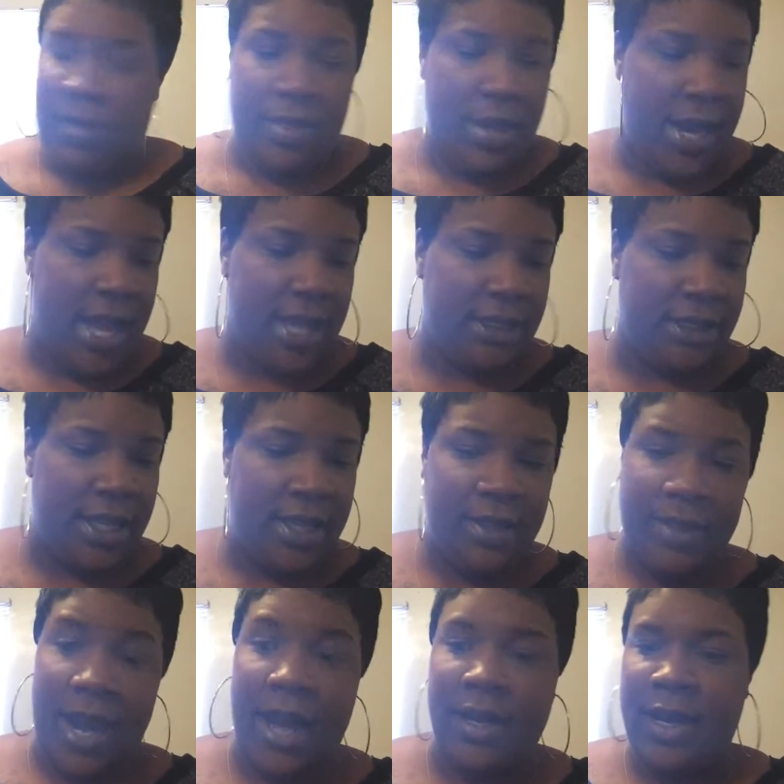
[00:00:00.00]
The next thing
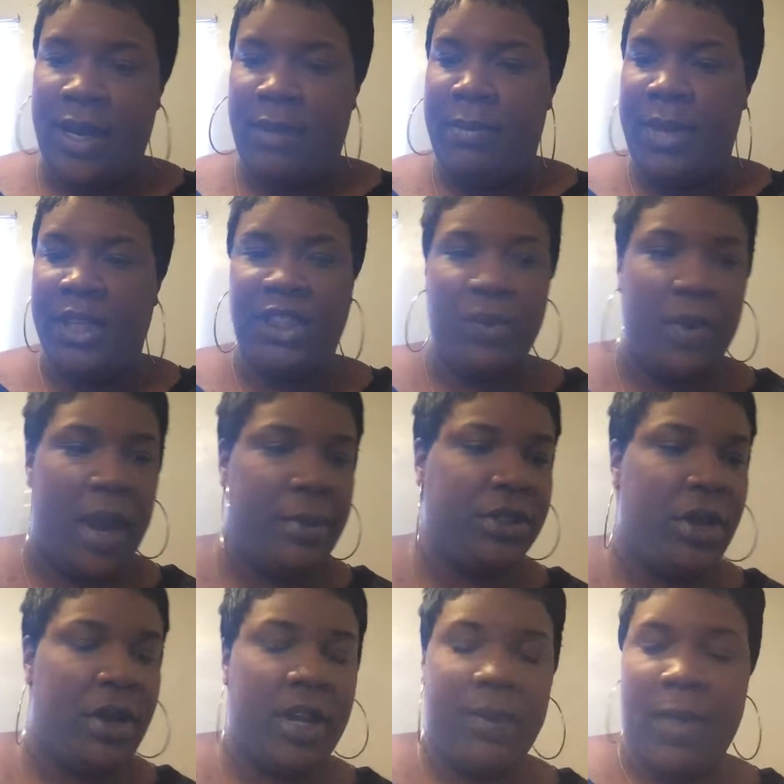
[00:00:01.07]
that I didn't mention when I was
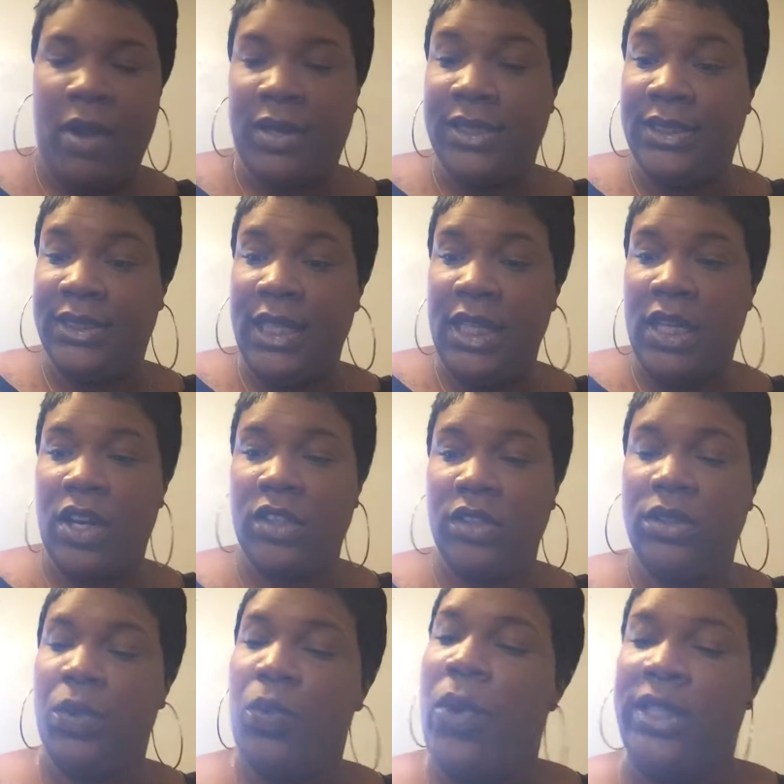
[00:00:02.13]
talking about
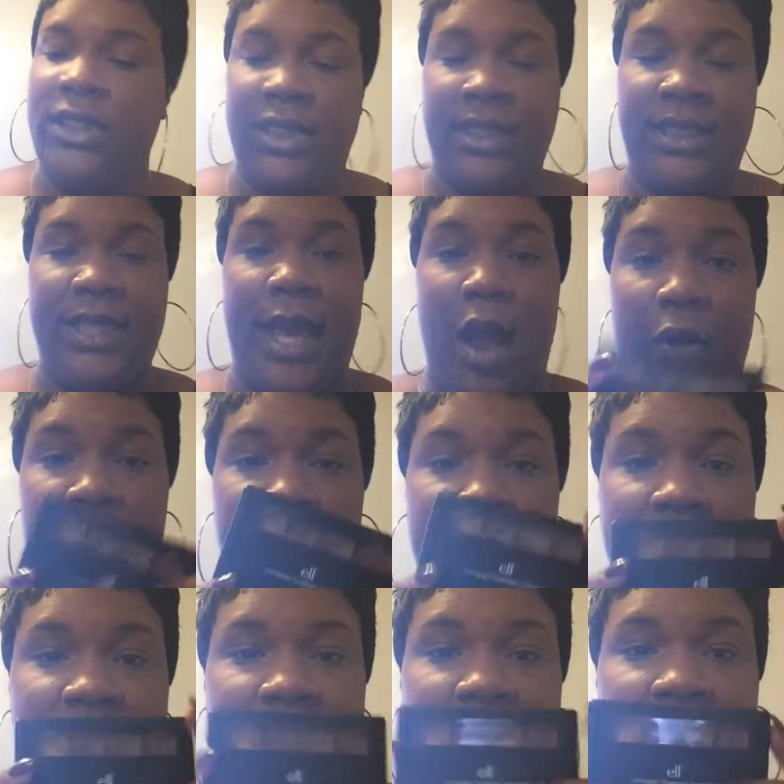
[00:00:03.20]
concealers was this e.l.f.
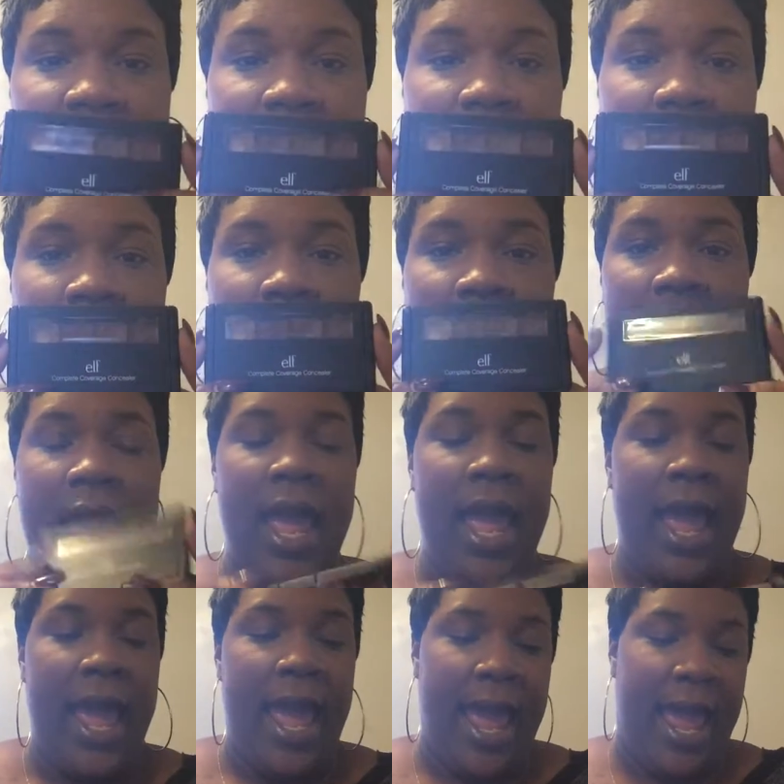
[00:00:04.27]
concealer.
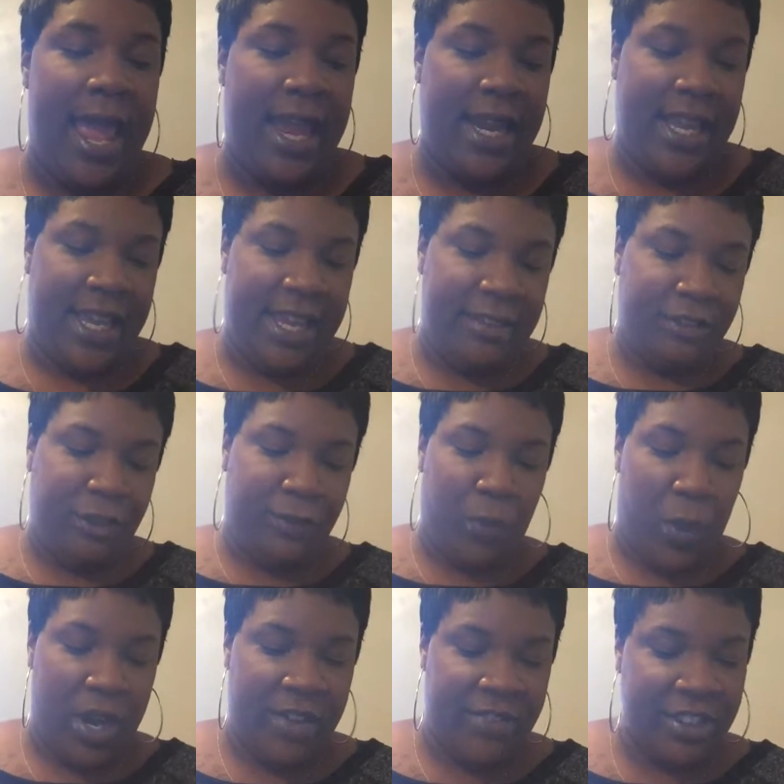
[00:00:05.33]
And it gives you
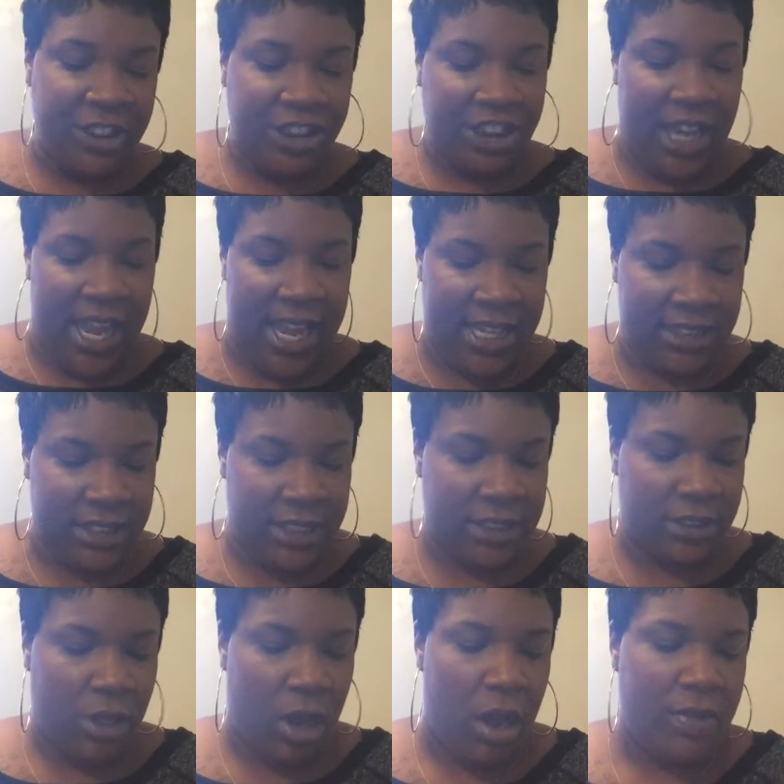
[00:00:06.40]
4 different shades, and
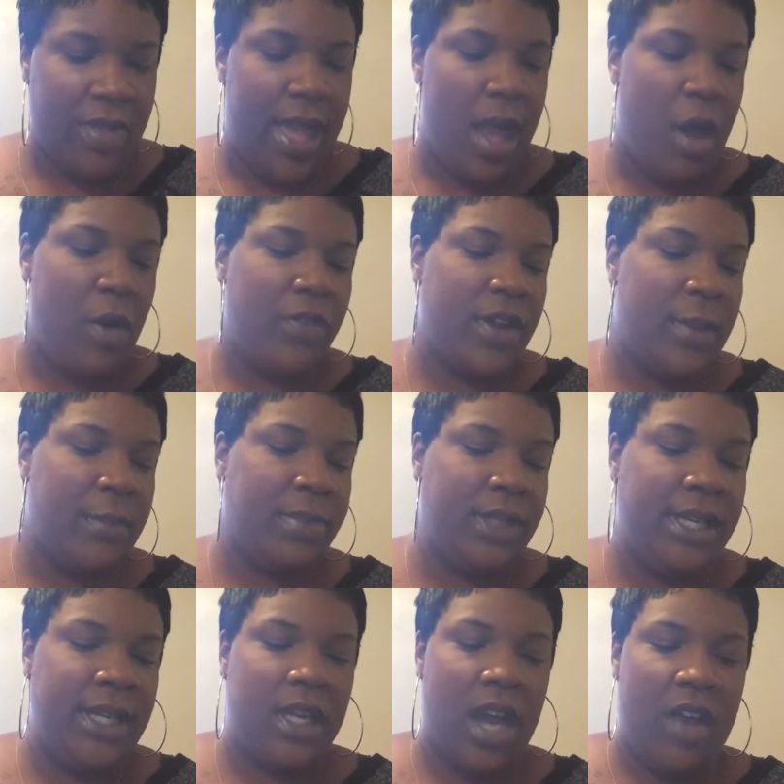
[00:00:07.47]
it's called the e.l.f.
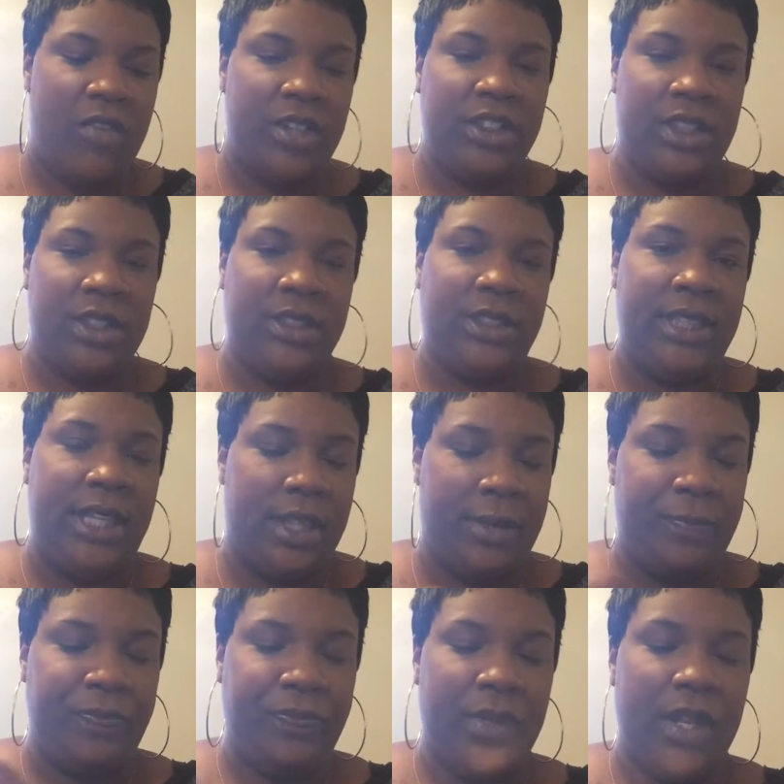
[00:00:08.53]
Complete Coverage Concealer.